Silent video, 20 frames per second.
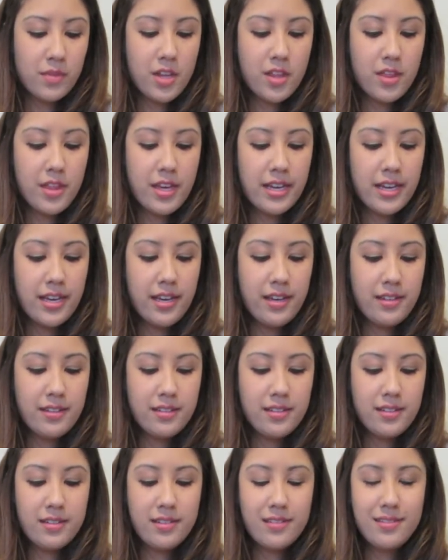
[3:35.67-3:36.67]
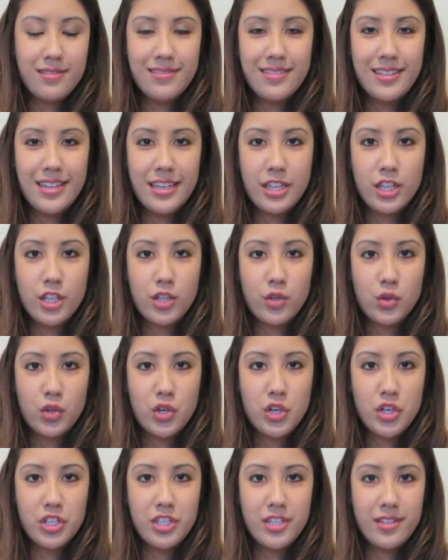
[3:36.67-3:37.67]
thingies, like the little
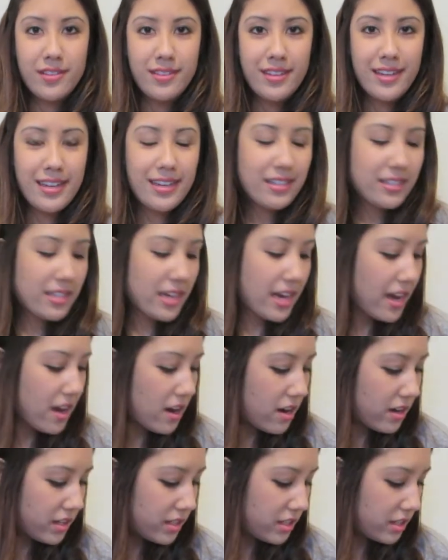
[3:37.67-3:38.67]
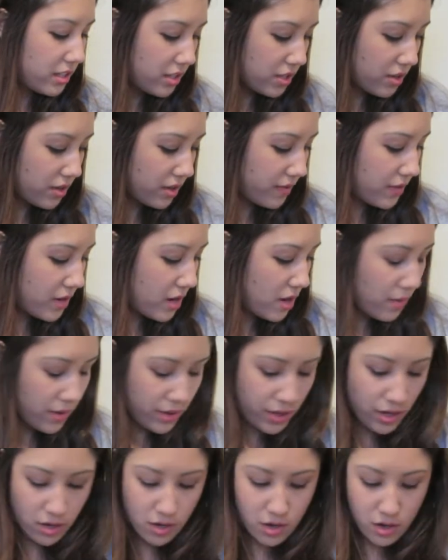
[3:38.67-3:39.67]
cushion things. I honestly don't even know
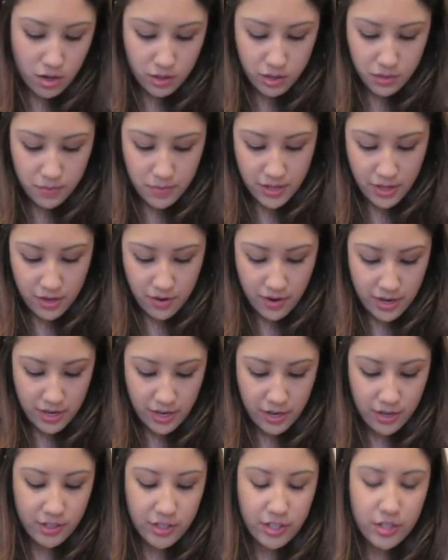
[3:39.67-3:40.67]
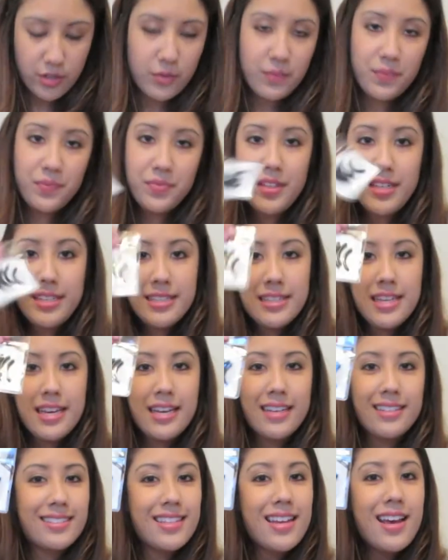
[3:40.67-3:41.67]
what they're called, but they're in here too. These
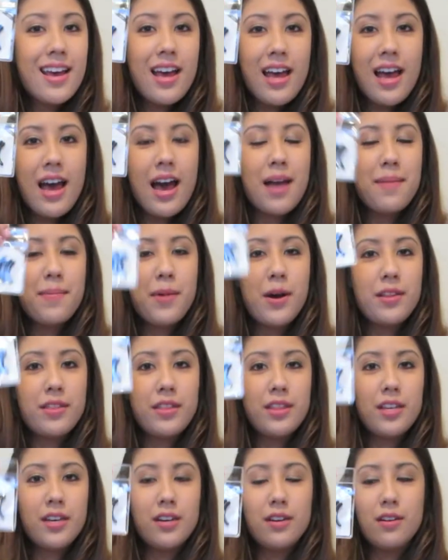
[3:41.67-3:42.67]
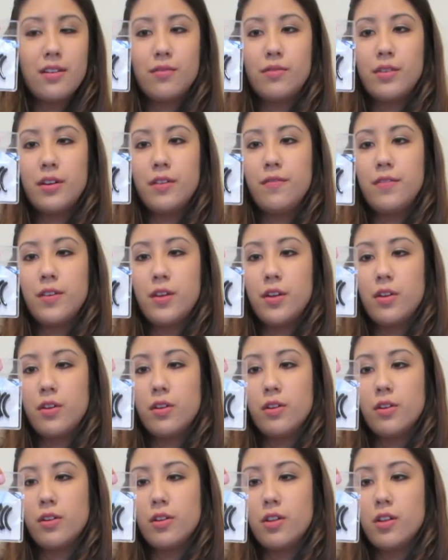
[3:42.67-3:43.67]
things. I bought the
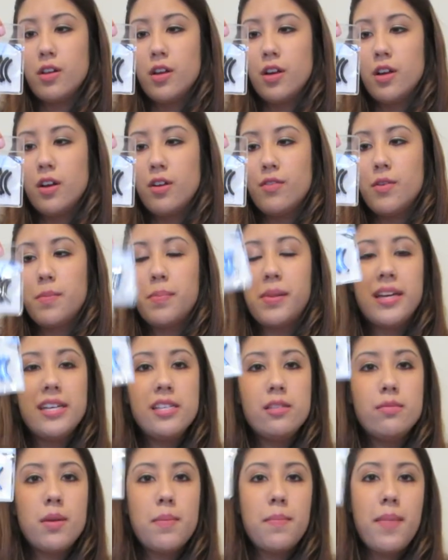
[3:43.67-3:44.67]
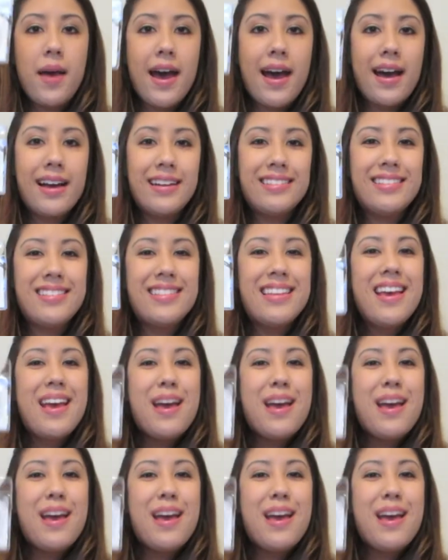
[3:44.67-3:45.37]
refill replacement pads